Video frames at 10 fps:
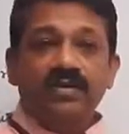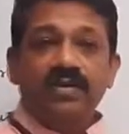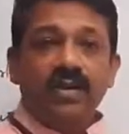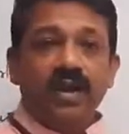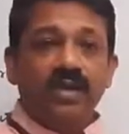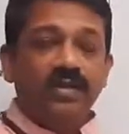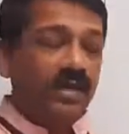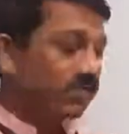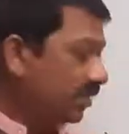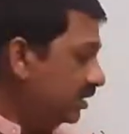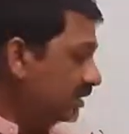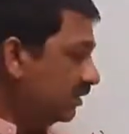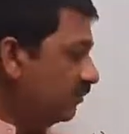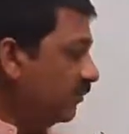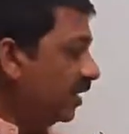Okay, that means
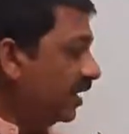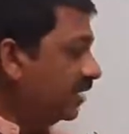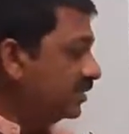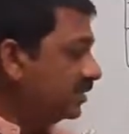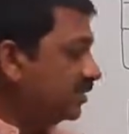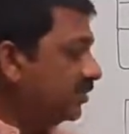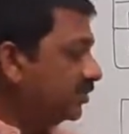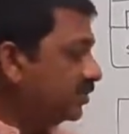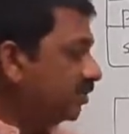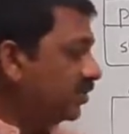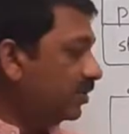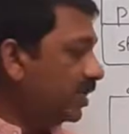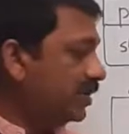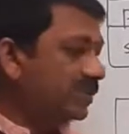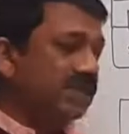if PID is equal to 0,
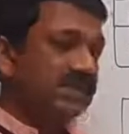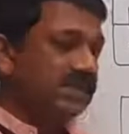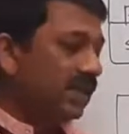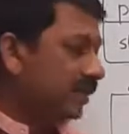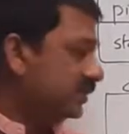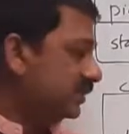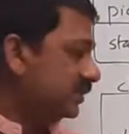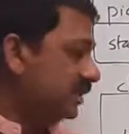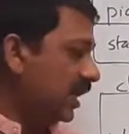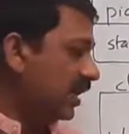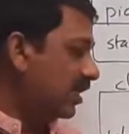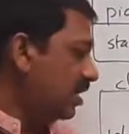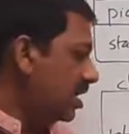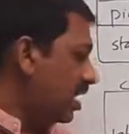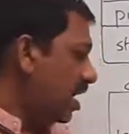that is the child,
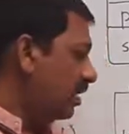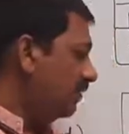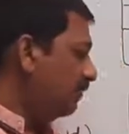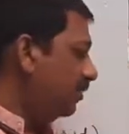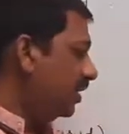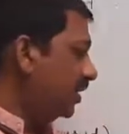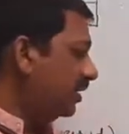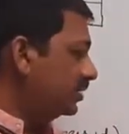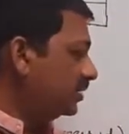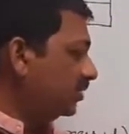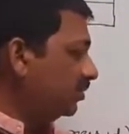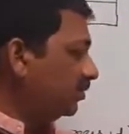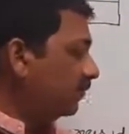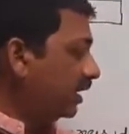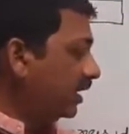and if
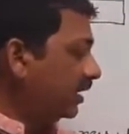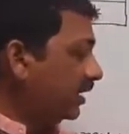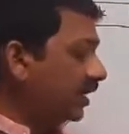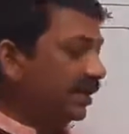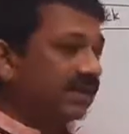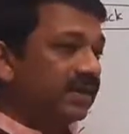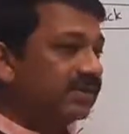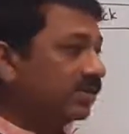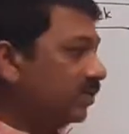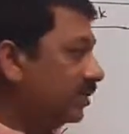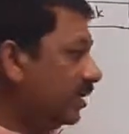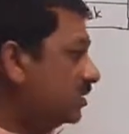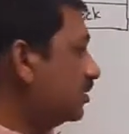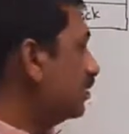PID greater than 0, that is the